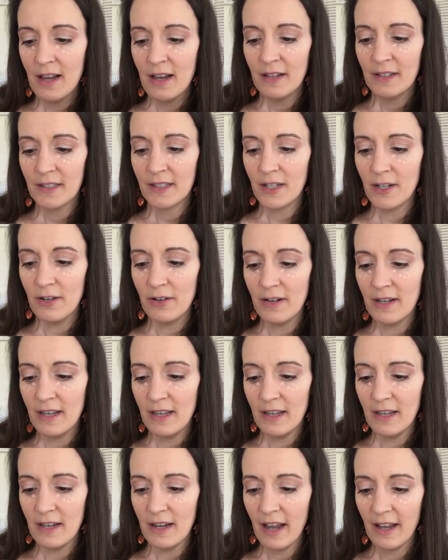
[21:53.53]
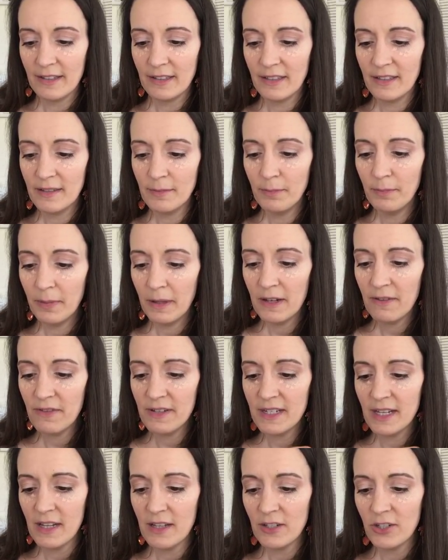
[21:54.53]
So it has a bit of a
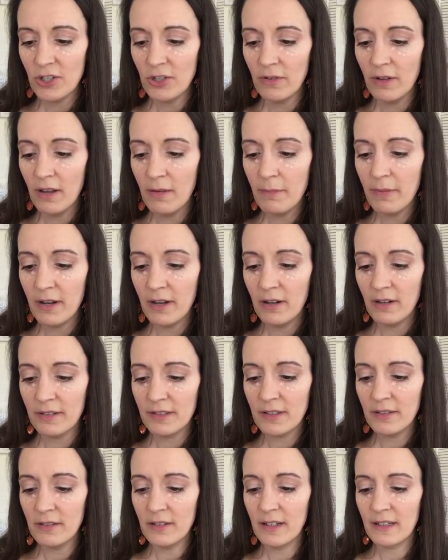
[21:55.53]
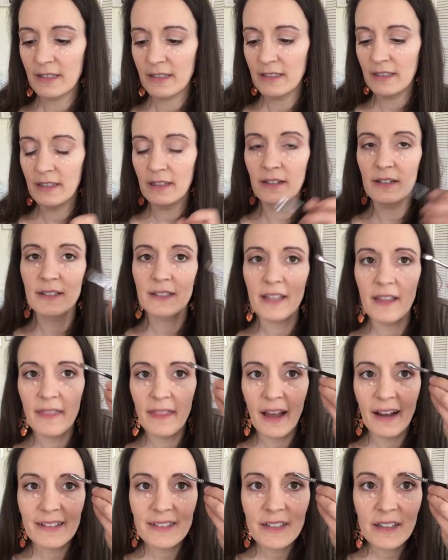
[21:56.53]
tint to it, but it also has clearness, and
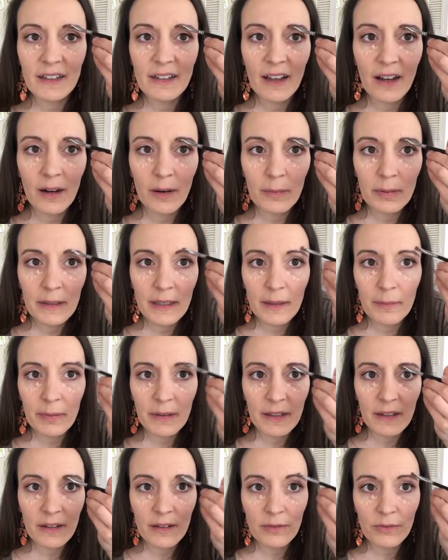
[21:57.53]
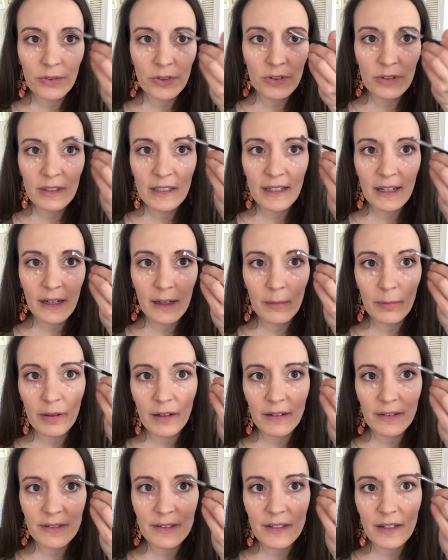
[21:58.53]
that's going to help keep any unruly
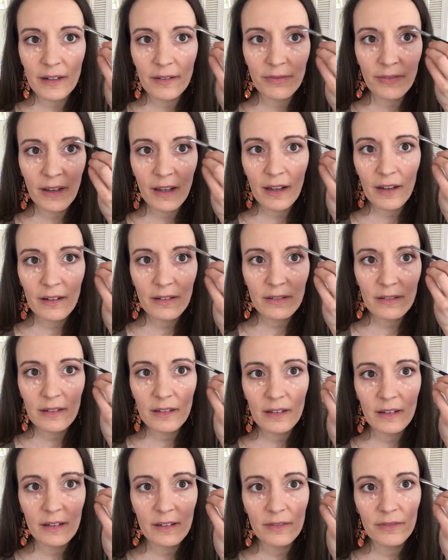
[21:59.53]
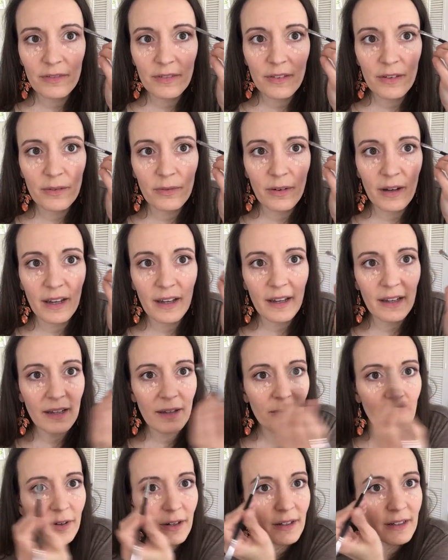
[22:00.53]
eyebrow stuff out of the way
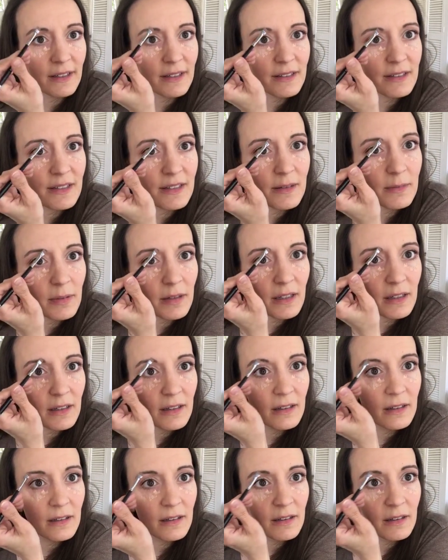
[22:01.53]
and where it needs to be.